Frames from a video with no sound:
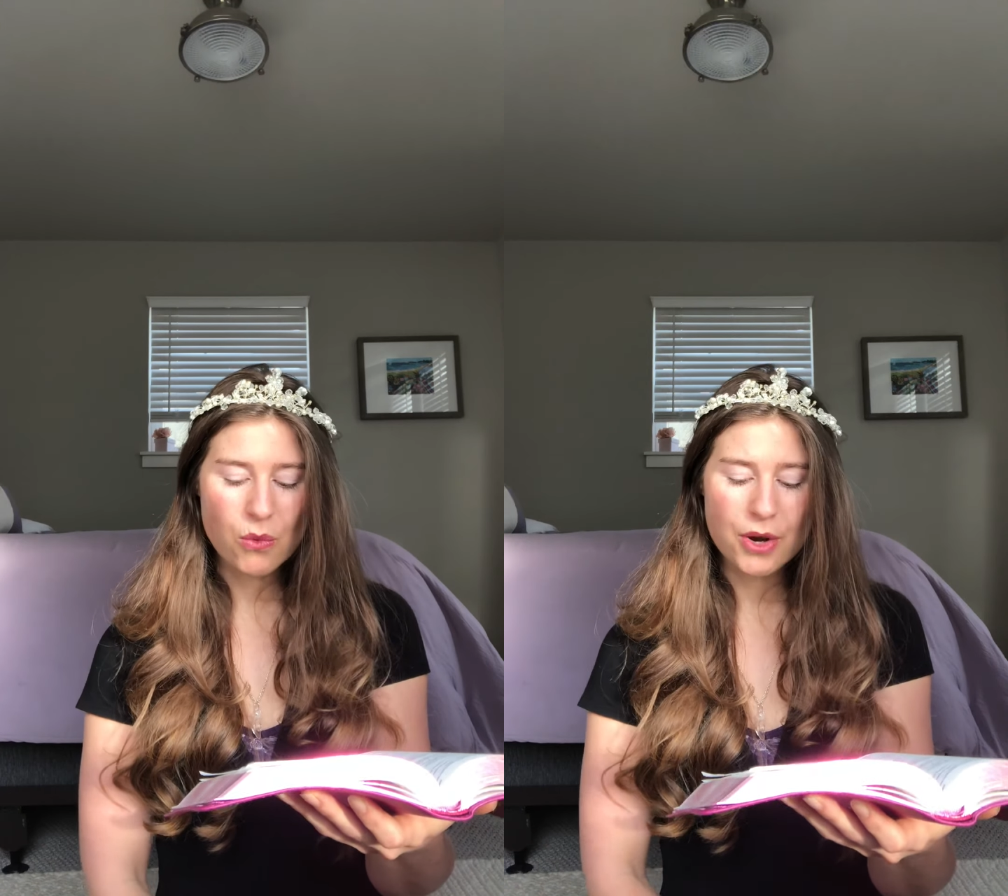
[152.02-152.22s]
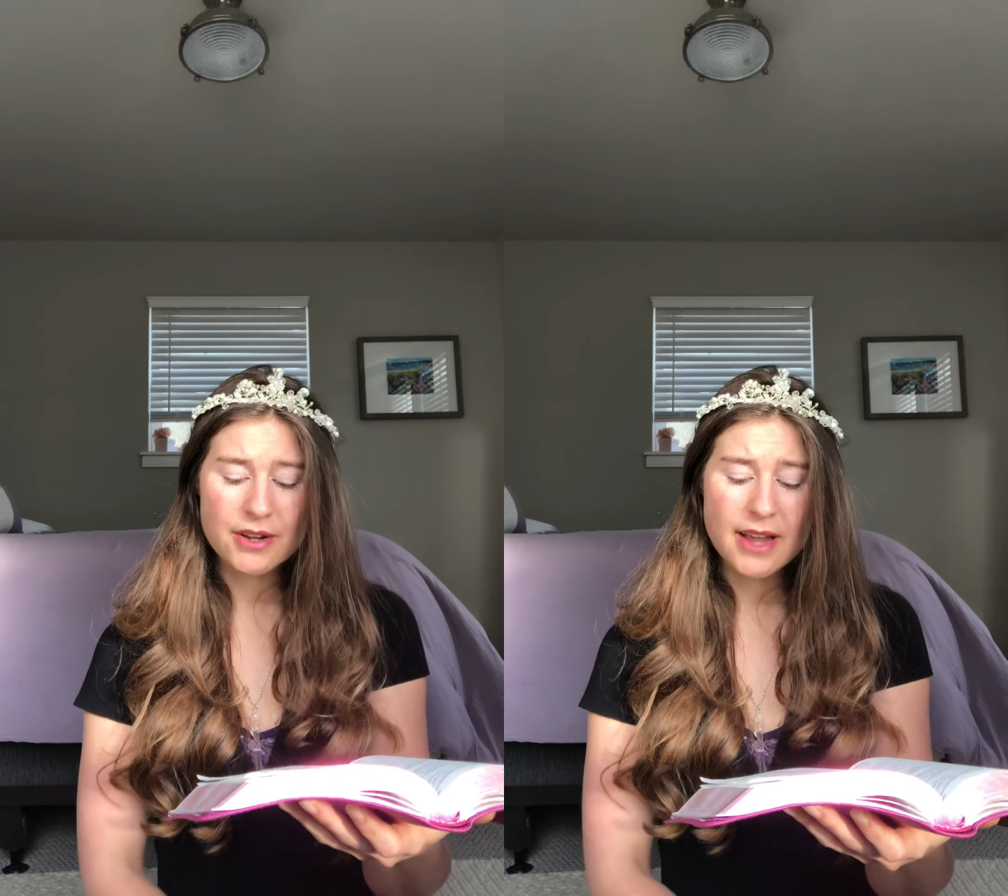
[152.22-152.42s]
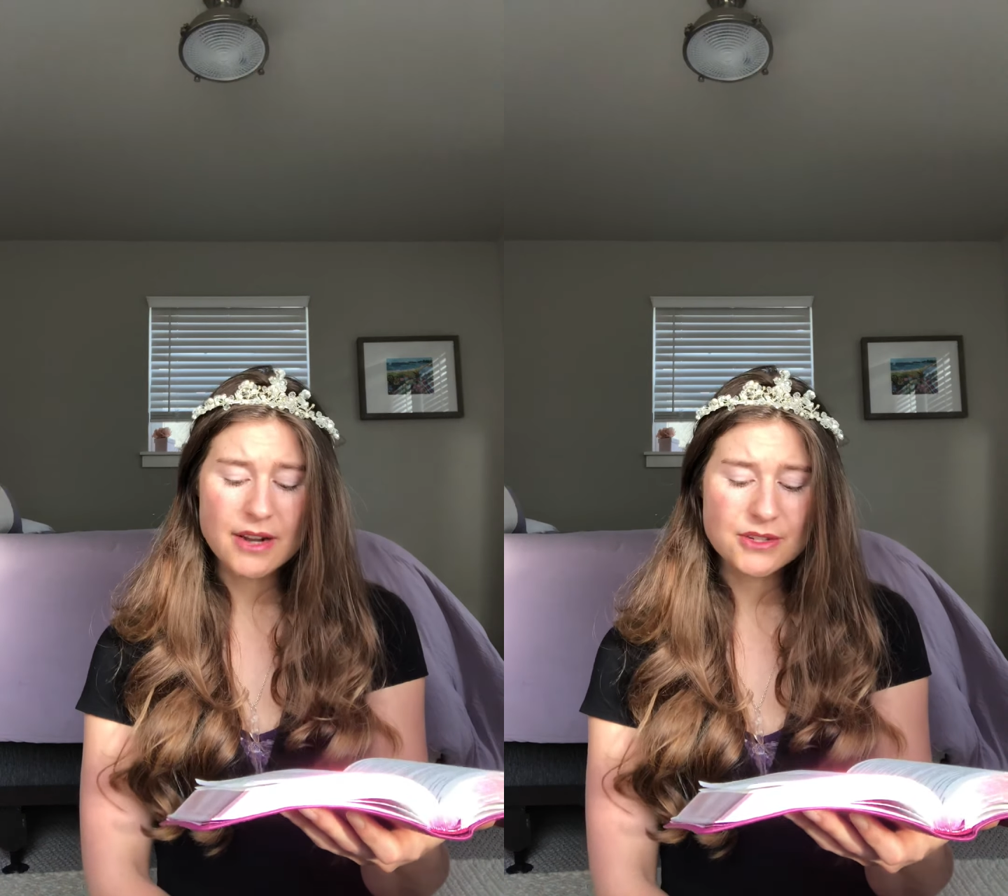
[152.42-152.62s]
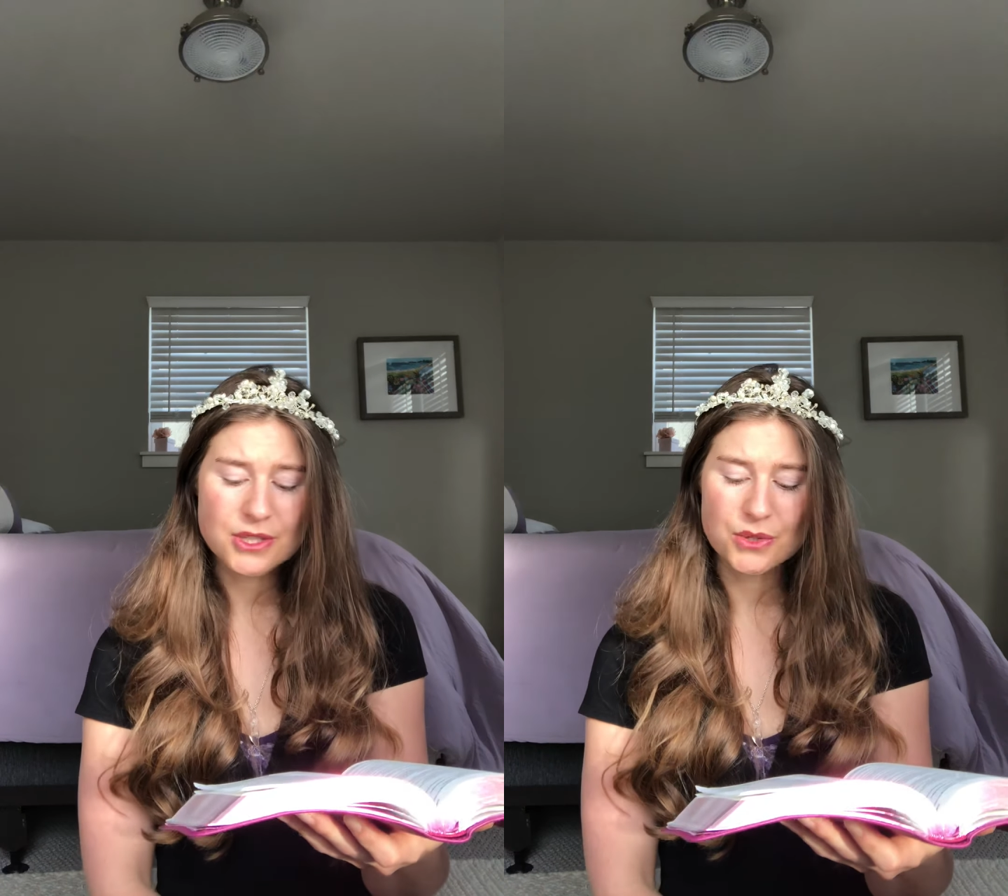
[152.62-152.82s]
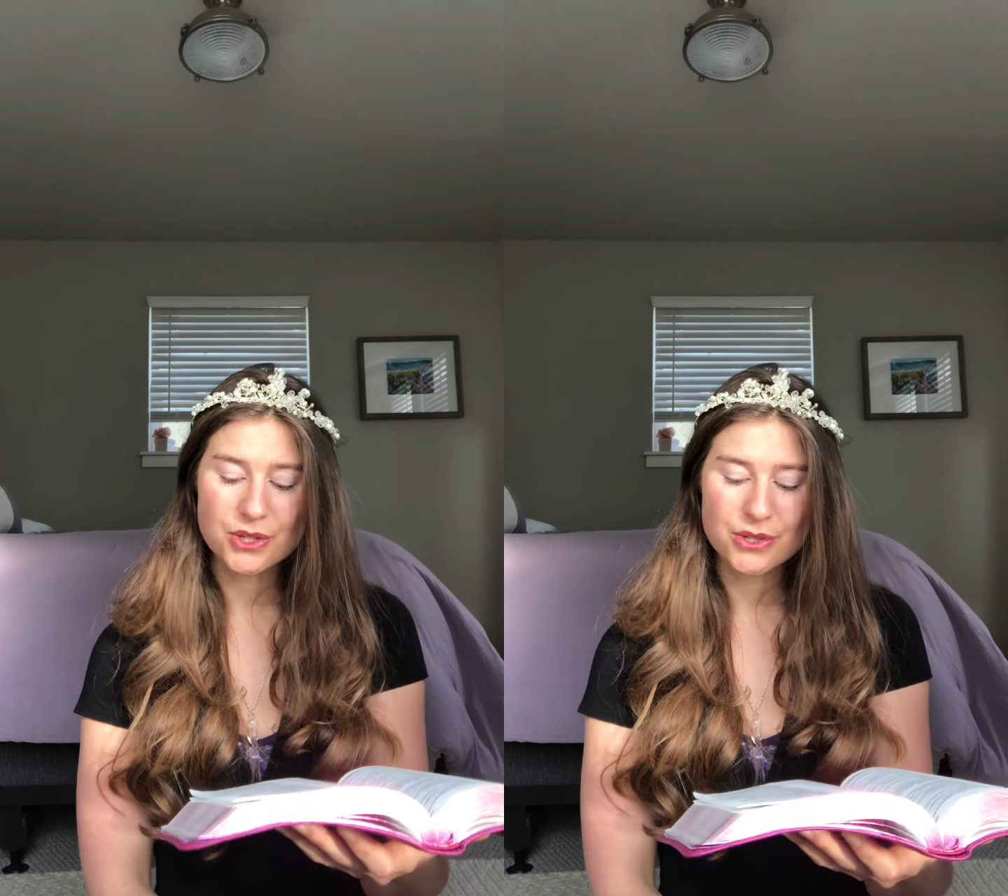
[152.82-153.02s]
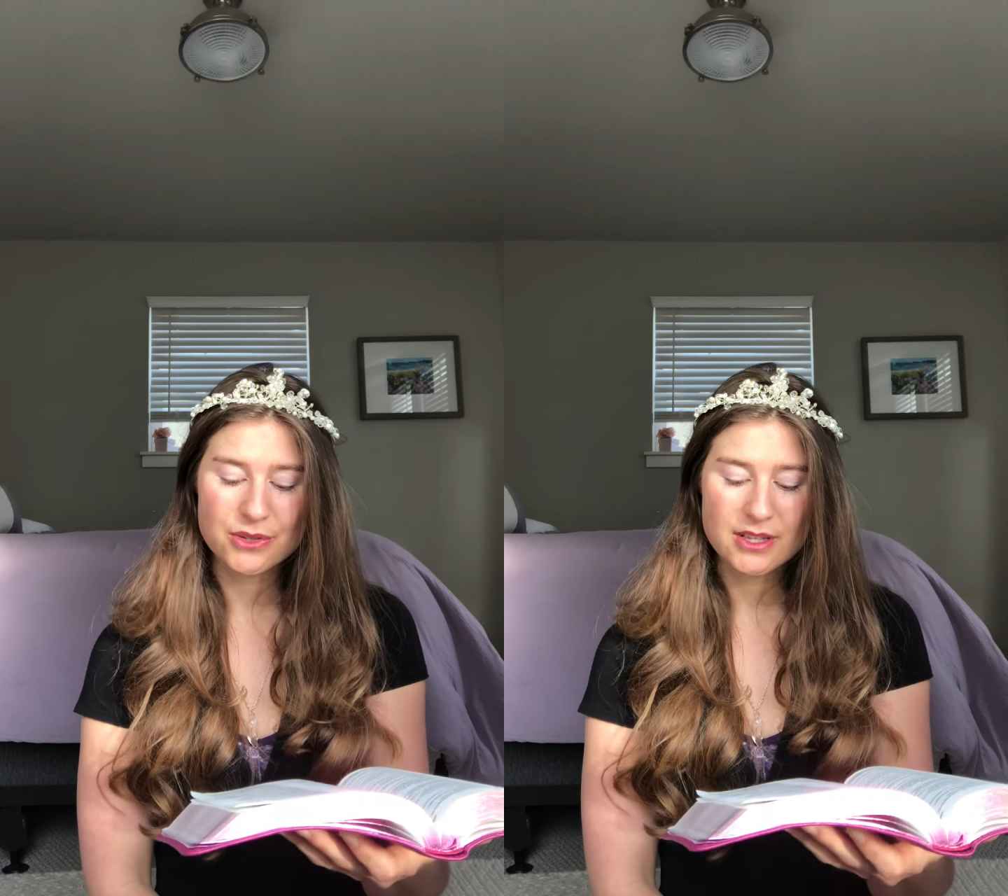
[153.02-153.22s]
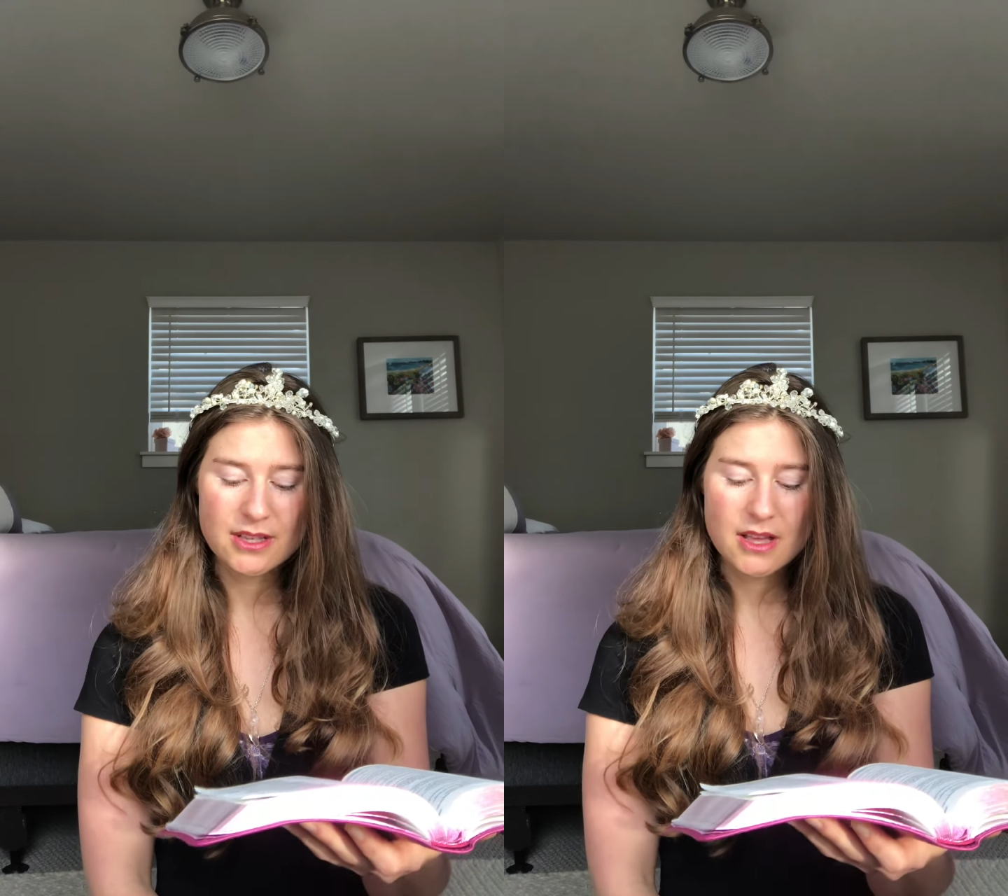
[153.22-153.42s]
Where nettles grew,